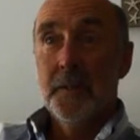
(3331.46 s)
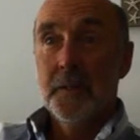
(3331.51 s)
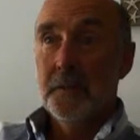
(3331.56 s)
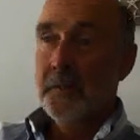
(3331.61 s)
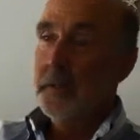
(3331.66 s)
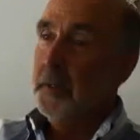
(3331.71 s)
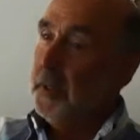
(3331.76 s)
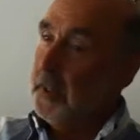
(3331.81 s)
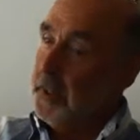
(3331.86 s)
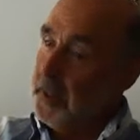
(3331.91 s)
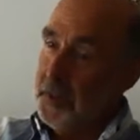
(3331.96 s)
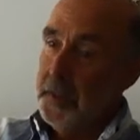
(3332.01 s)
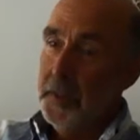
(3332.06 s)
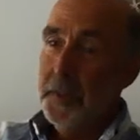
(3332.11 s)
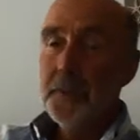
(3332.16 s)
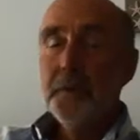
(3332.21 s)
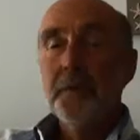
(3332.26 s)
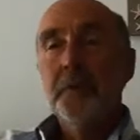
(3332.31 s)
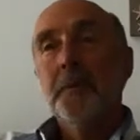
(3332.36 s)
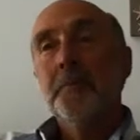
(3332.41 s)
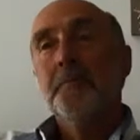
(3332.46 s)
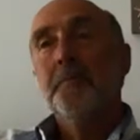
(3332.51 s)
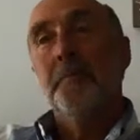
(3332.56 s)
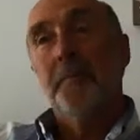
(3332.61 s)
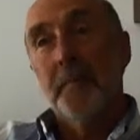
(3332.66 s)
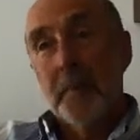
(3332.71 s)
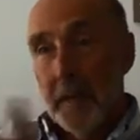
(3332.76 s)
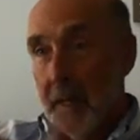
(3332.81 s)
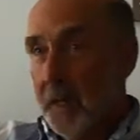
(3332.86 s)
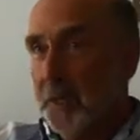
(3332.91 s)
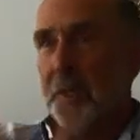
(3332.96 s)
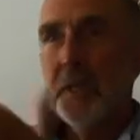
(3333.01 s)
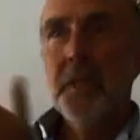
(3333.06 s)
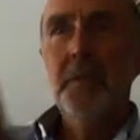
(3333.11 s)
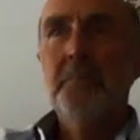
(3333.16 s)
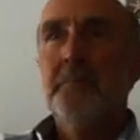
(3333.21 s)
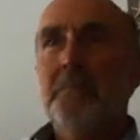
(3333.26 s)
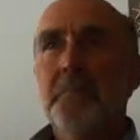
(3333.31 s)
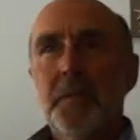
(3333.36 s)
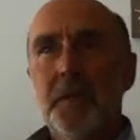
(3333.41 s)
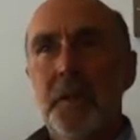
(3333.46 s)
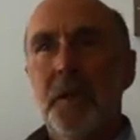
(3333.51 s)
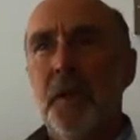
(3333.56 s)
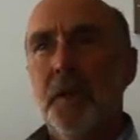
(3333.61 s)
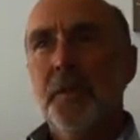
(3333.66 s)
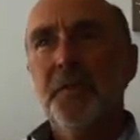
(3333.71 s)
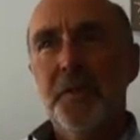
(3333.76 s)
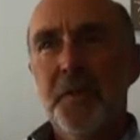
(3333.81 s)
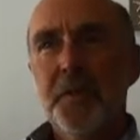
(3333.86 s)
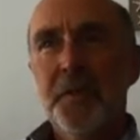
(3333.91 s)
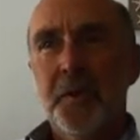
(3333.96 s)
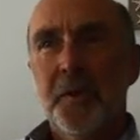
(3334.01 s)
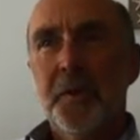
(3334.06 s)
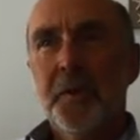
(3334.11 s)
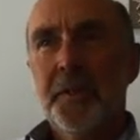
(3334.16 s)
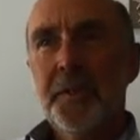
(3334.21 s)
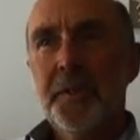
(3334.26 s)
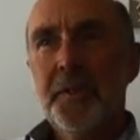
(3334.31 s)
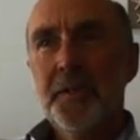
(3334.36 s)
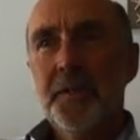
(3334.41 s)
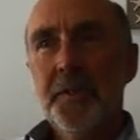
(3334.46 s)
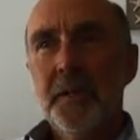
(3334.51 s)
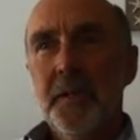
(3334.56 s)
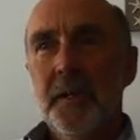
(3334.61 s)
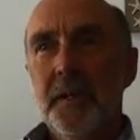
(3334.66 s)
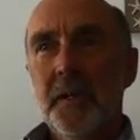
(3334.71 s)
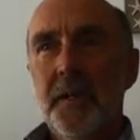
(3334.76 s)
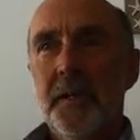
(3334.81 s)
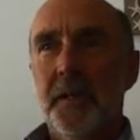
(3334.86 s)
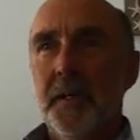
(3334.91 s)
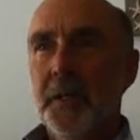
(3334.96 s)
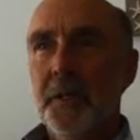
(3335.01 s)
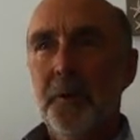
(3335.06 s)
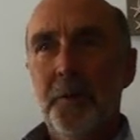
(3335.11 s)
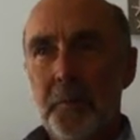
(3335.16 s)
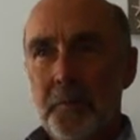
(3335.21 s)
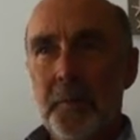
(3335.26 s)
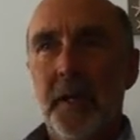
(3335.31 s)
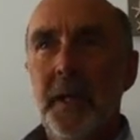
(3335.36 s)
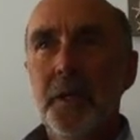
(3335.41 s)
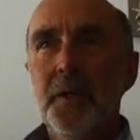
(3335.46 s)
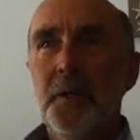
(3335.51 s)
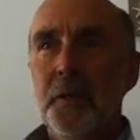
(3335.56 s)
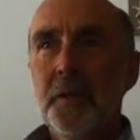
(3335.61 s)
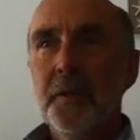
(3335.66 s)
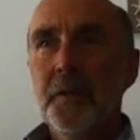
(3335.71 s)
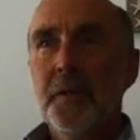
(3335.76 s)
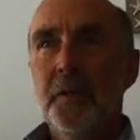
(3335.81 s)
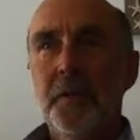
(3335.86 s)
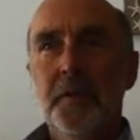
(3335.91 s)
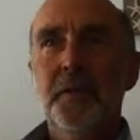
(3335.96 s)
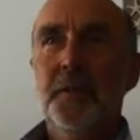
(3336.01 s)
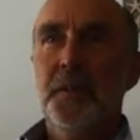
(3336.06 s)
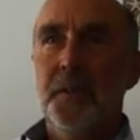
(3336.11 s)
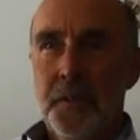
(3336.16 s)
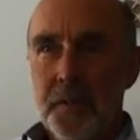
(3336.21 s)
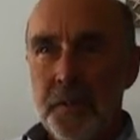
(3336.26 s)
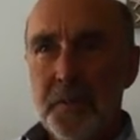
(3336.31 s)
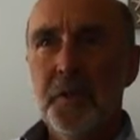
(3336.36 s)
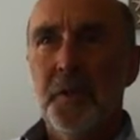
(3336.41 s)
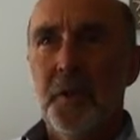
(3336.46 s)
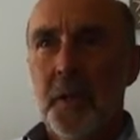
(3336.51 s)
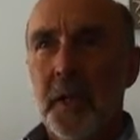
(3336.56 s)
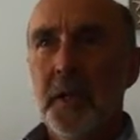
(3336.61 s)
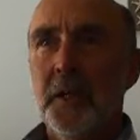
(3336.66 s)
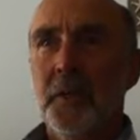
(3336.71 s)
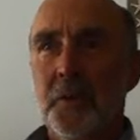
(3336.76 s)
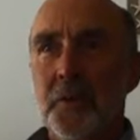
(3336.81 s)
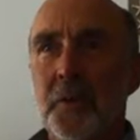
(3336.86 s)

So I said to her, ask him to close his eyes and imagine that he's in the truck